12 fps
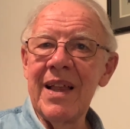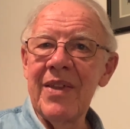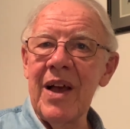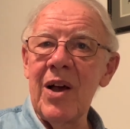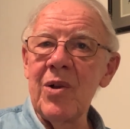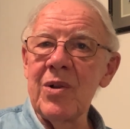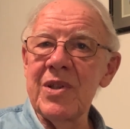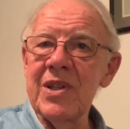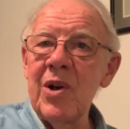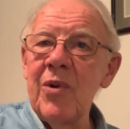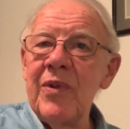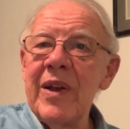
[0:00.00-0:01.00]
The whole
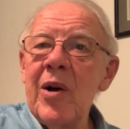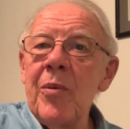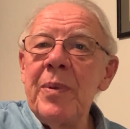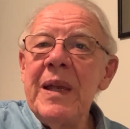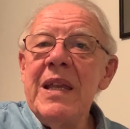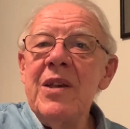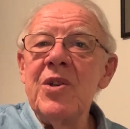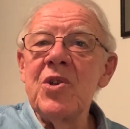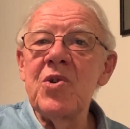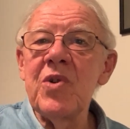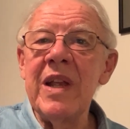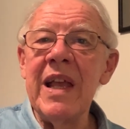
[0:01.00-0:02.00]
self-help
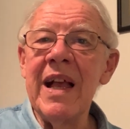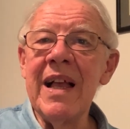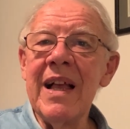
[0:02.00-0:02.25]
industry